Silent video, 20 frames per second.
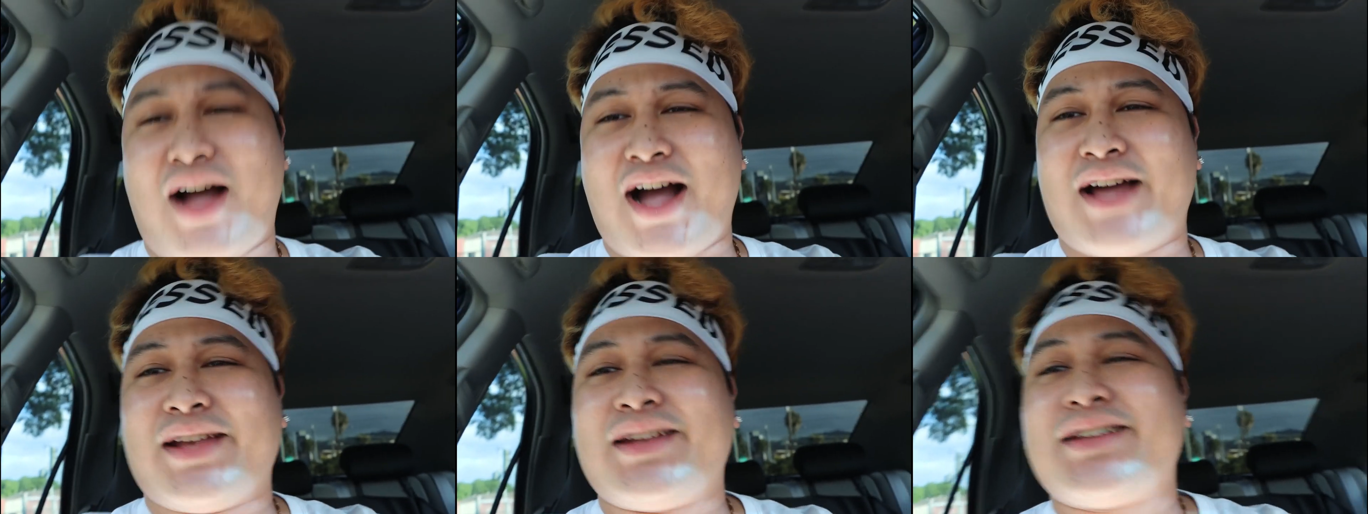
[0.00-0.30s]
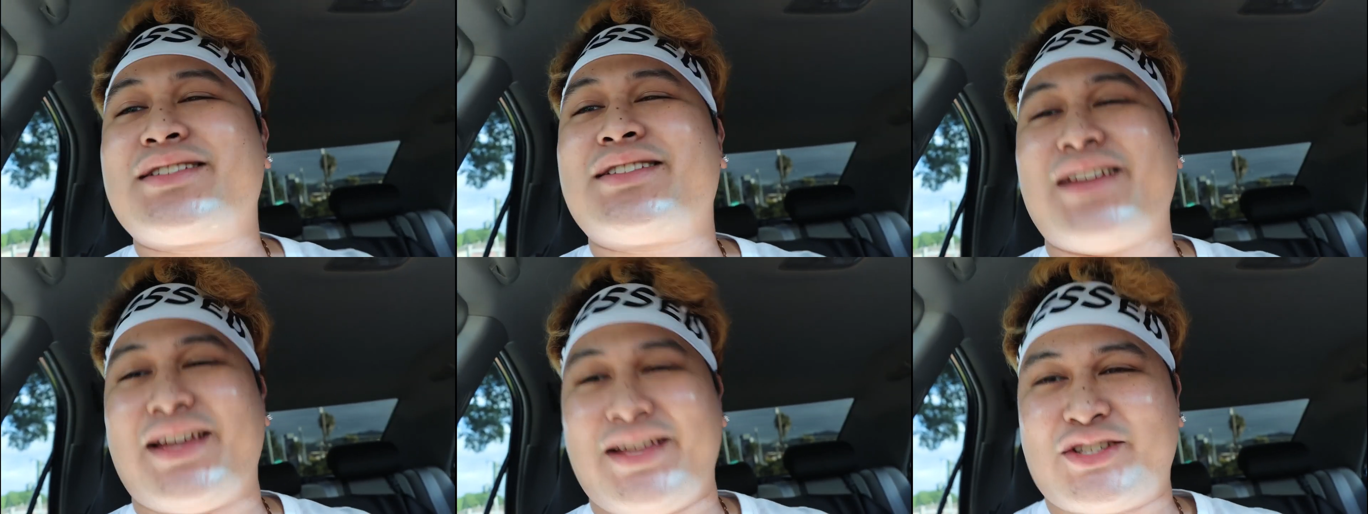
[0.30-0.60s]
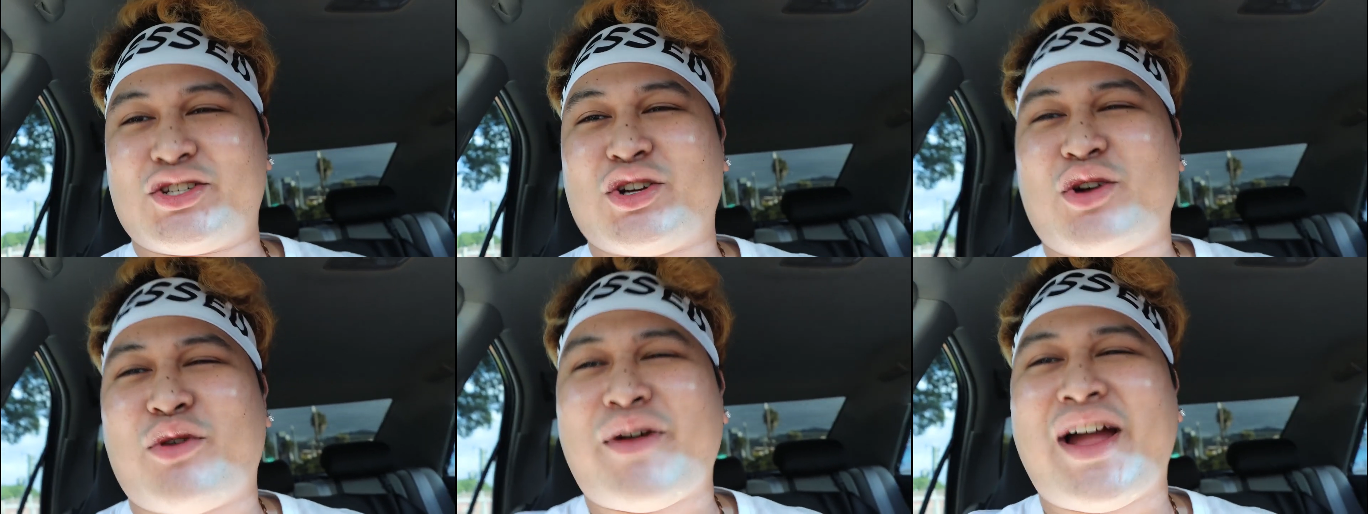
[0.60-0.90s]
right, this is the
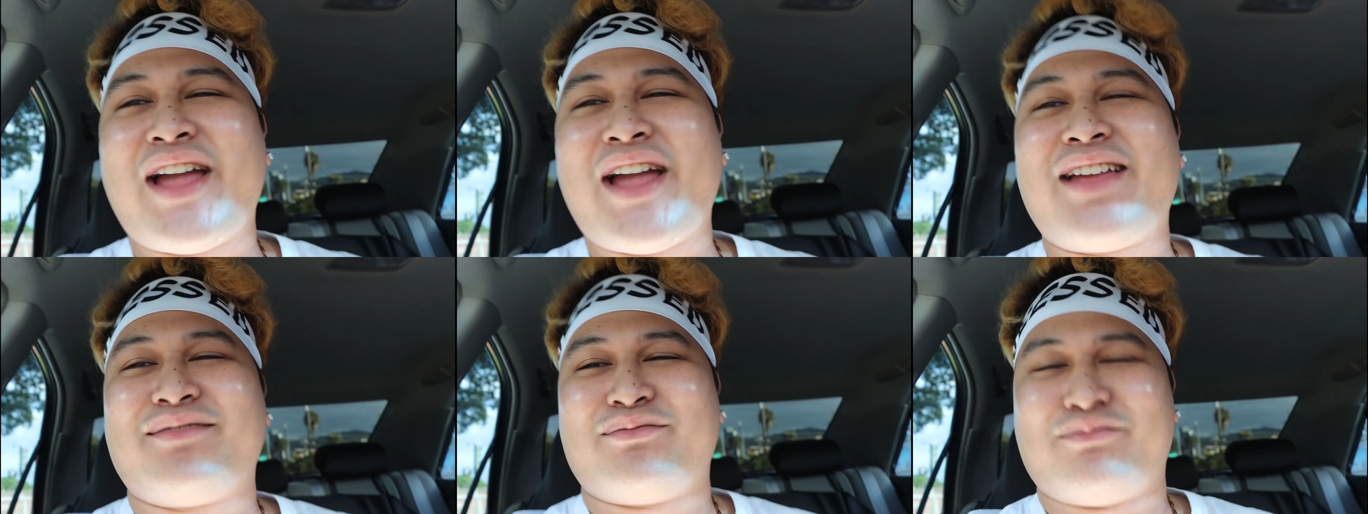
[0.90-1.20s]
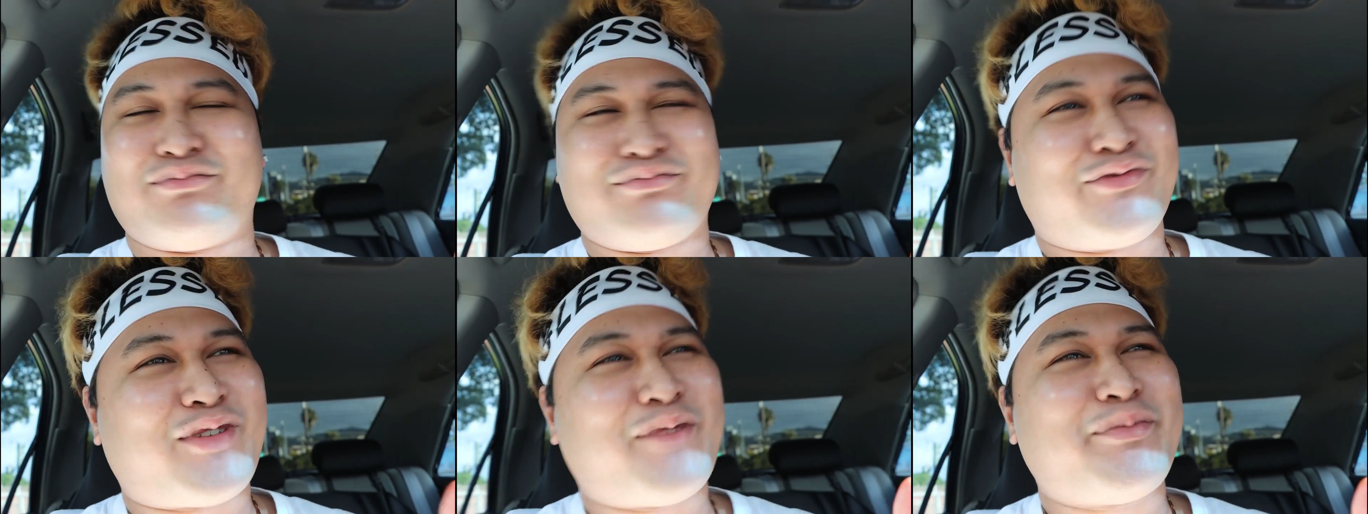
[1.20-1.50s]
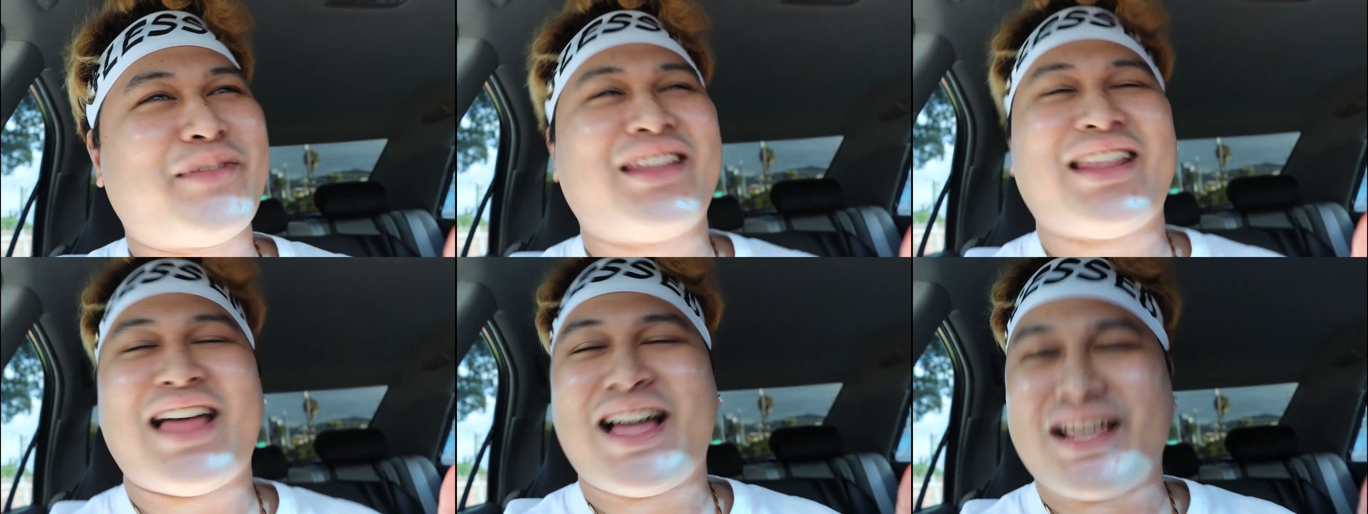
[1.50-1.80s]
intro, right?
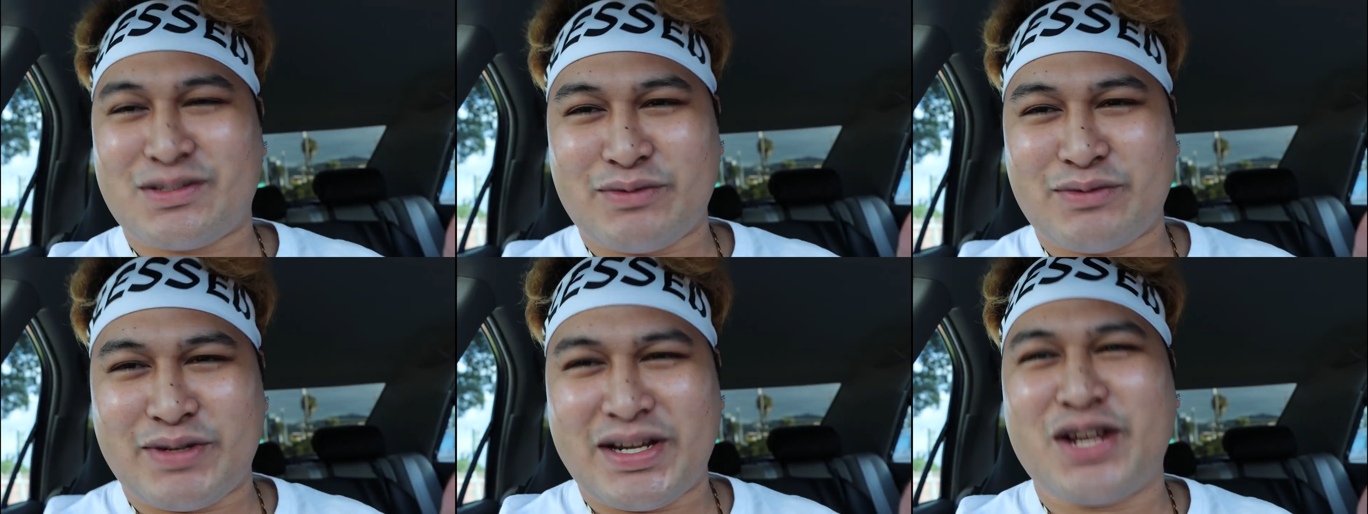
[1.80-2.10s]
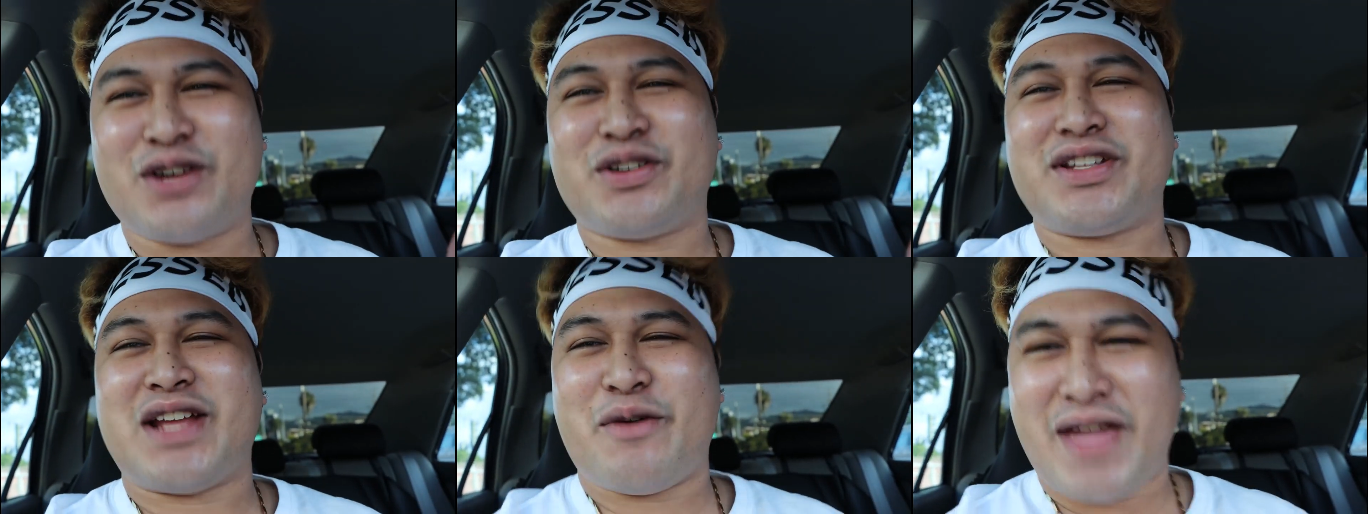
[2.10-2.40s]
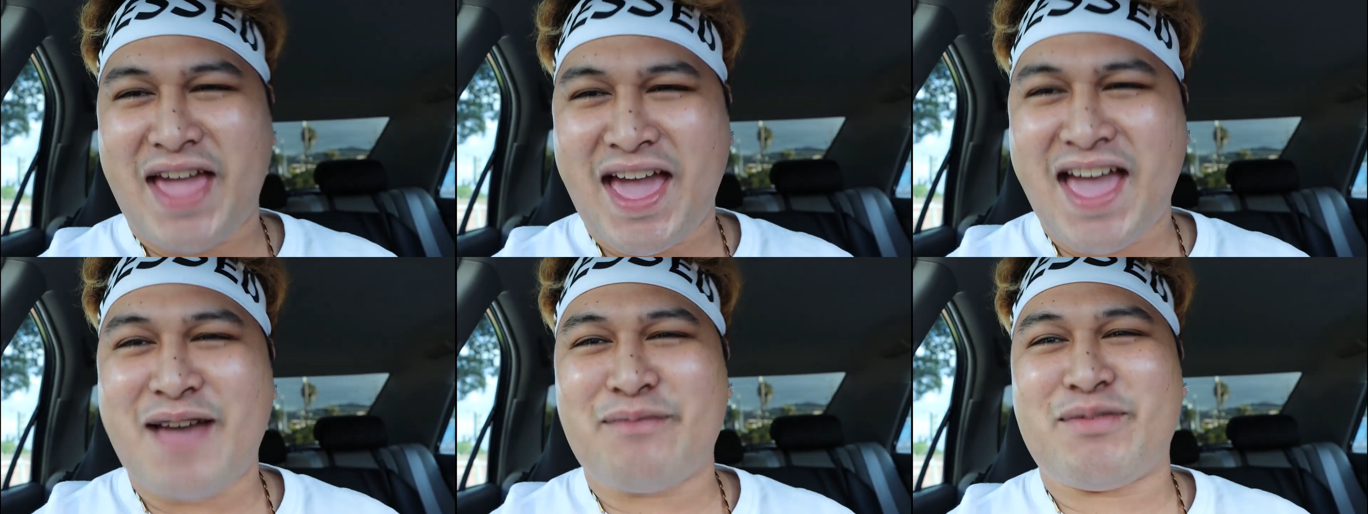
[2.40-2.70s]
From the last video that
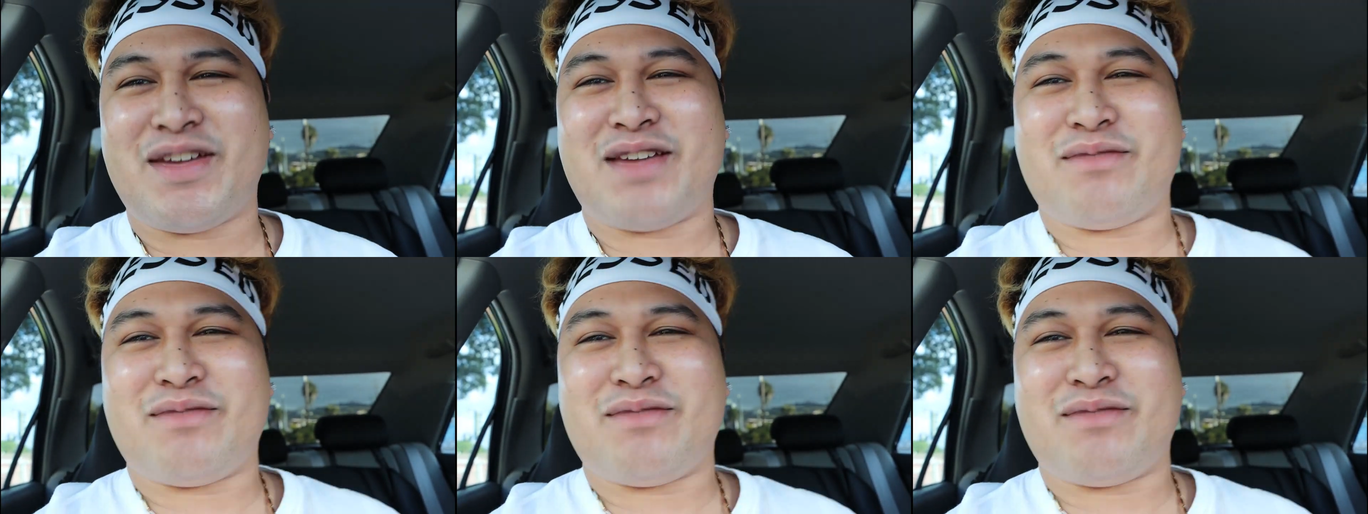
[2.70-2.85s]
we had,